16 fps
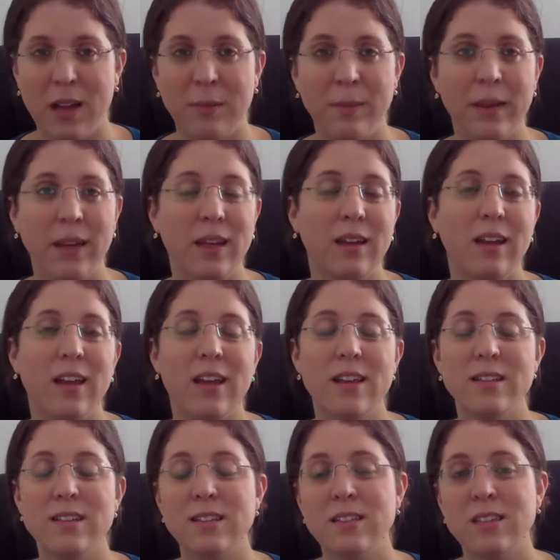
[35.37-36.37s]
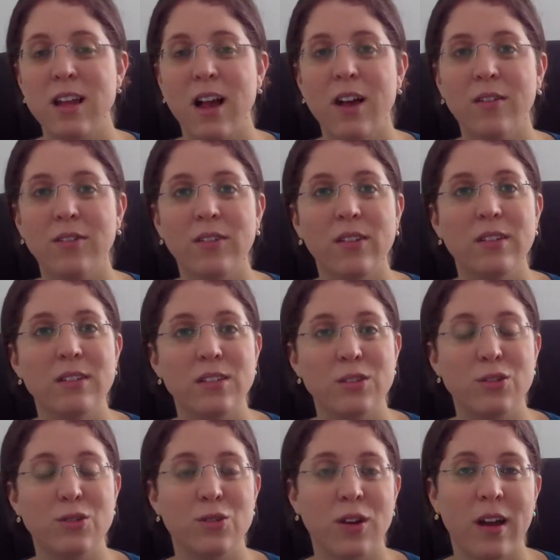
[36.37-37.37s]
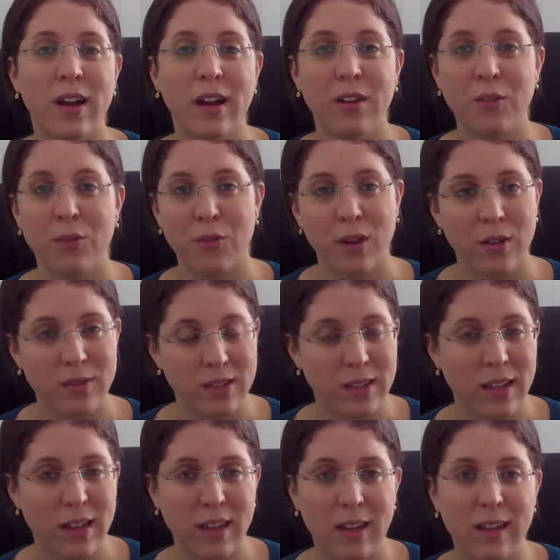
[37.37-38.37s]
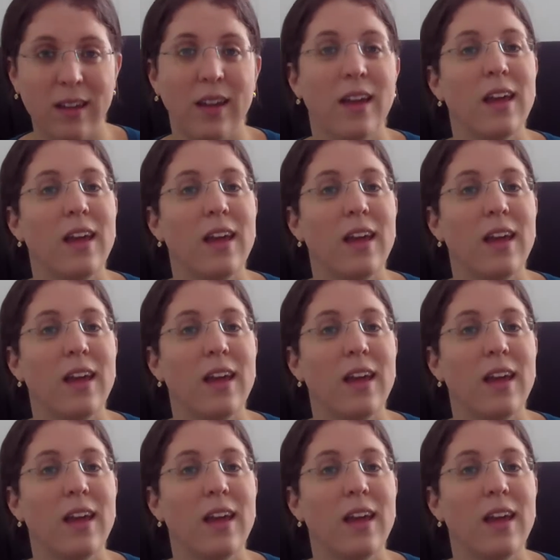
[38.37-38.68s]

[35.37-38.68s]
I mean, it softens dry and rough skin